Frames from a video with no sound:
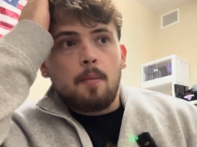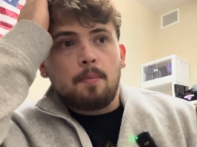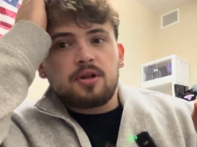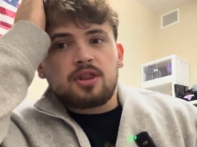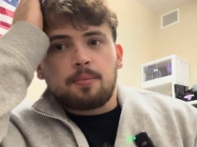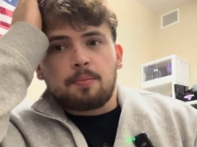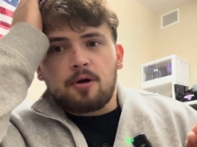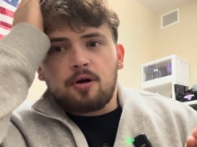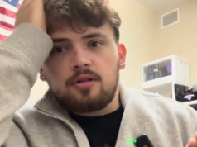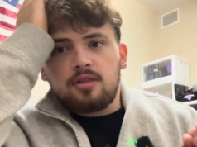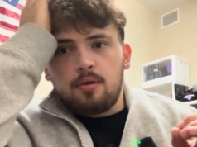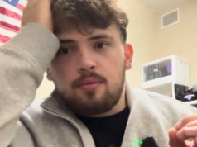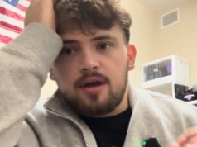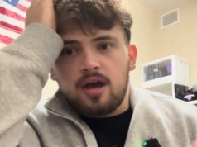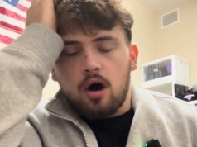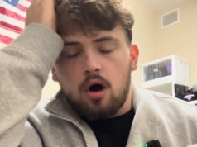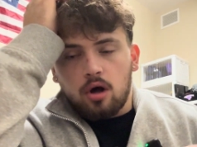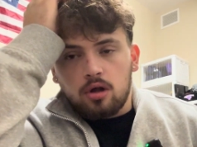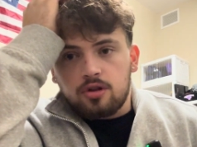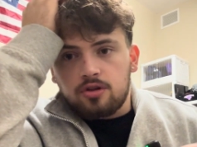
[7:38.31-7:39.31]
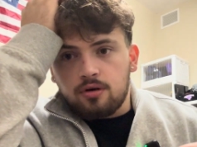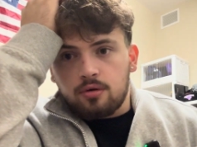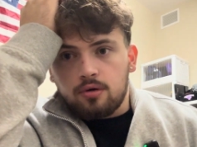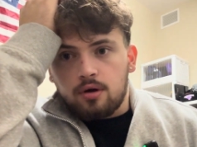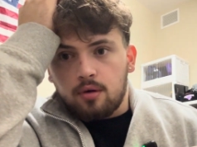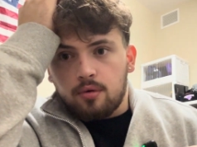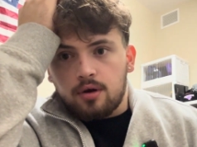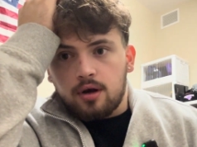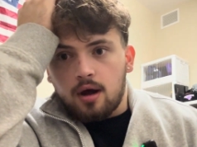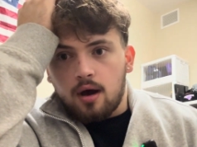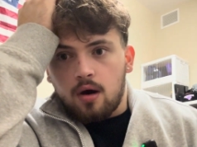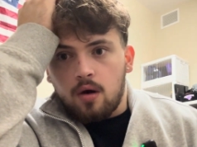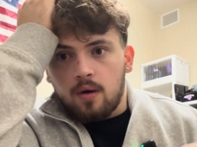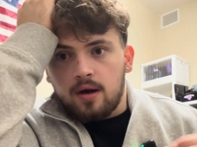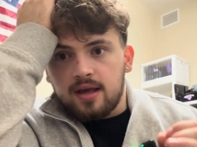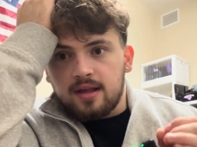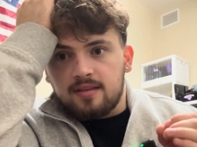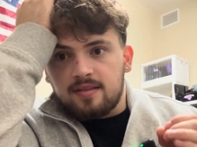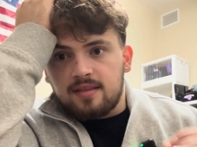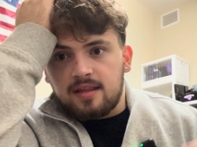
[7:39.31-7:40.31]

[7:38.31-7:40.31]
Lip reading: But the part that we also don't know is,